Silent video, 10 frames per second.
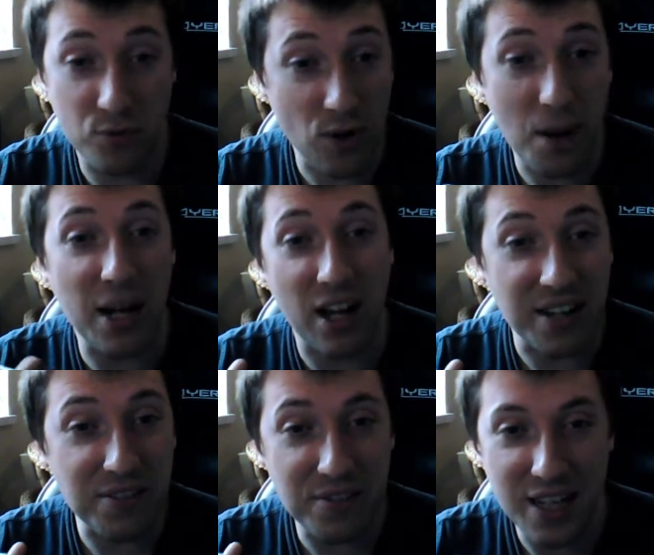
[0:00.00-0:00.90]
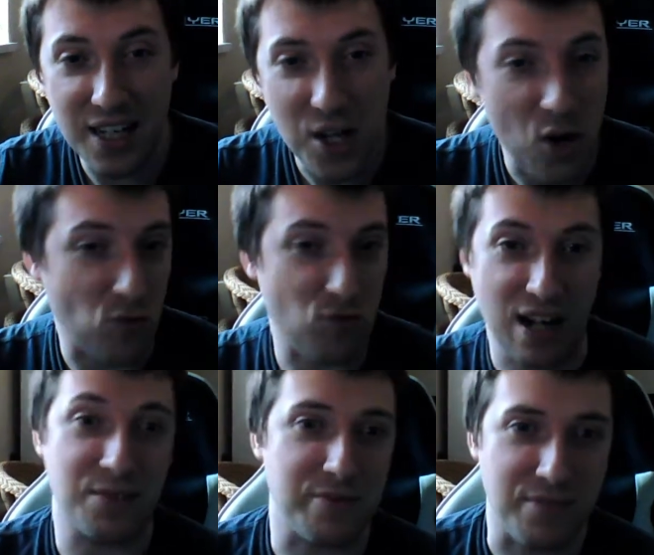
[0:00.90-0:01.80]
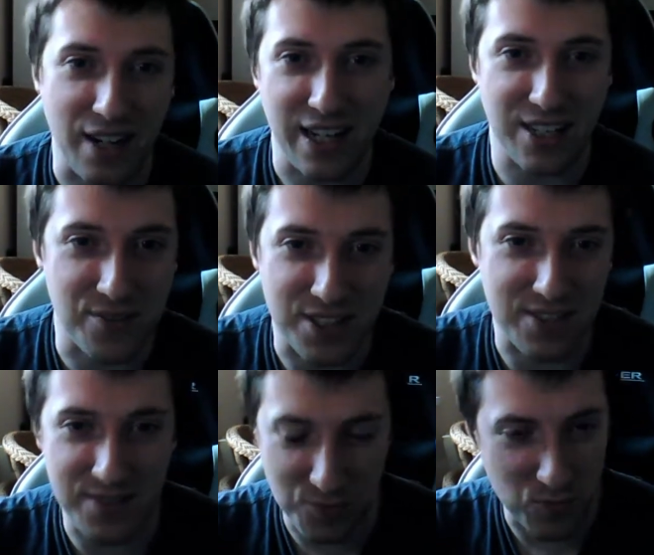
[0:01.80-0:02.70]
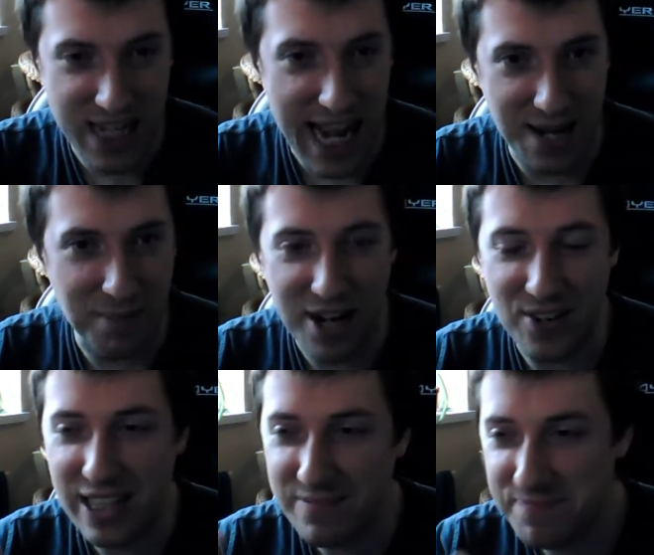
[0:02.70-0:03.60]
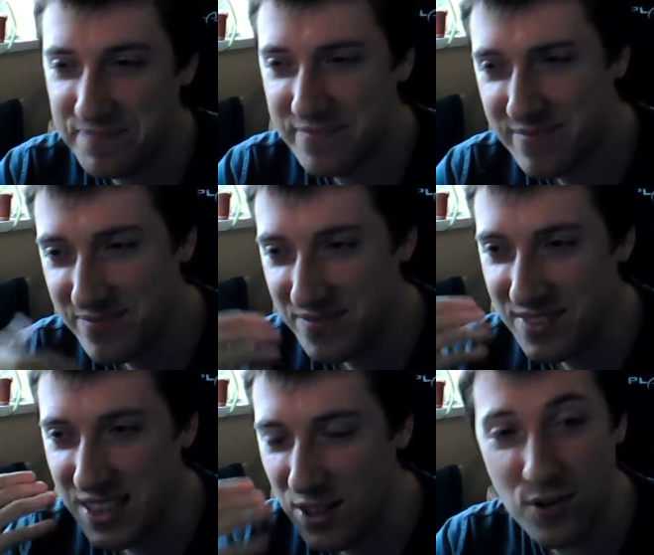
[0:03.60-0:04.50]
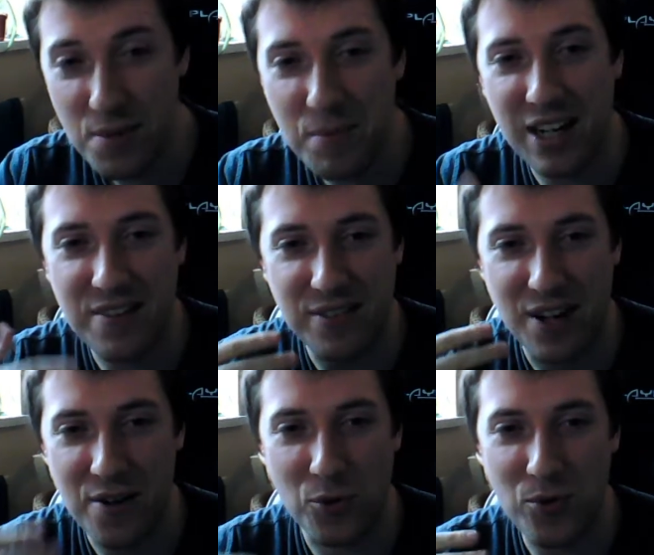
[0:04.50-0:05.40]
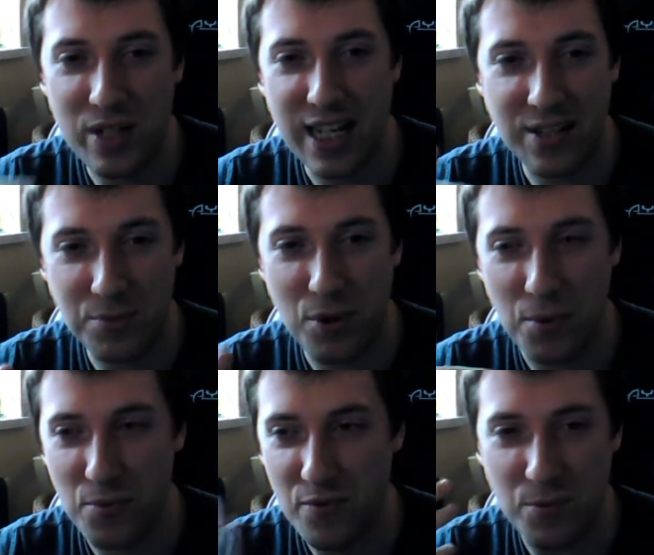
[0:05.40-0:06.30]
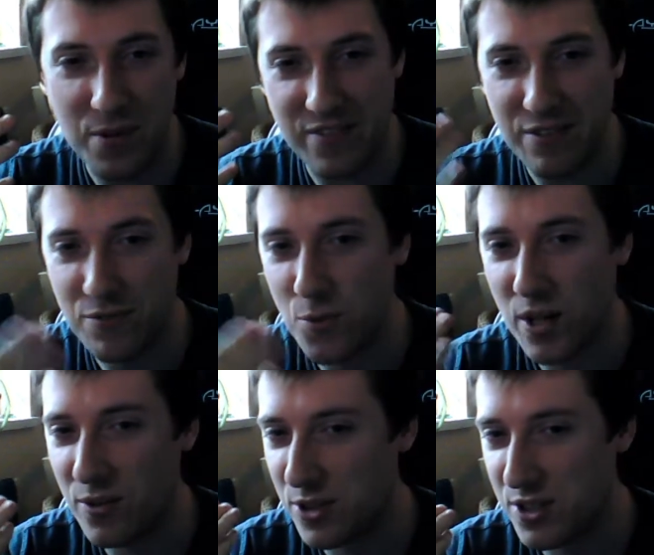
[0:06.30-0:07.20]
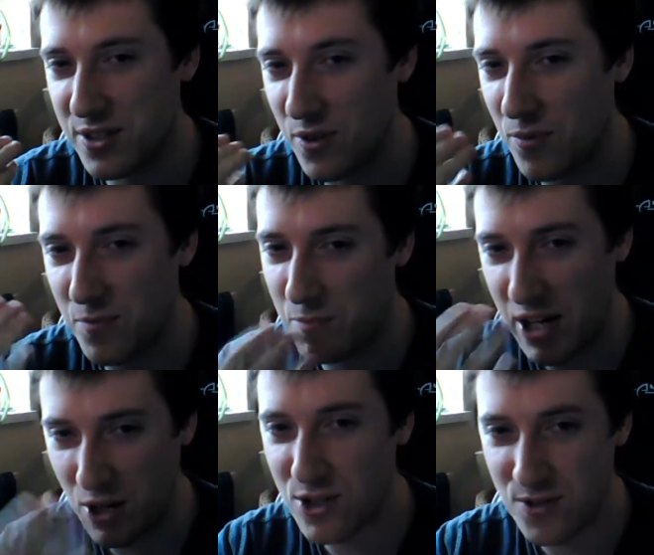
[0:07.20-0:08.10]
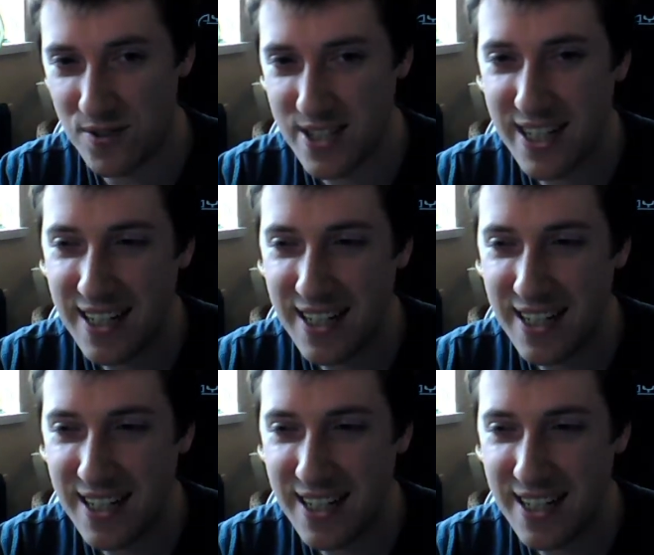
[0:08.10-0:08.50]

my life, random fact of the day apparently, throughout my life I've always had the problem with breathing through one of my nostrils.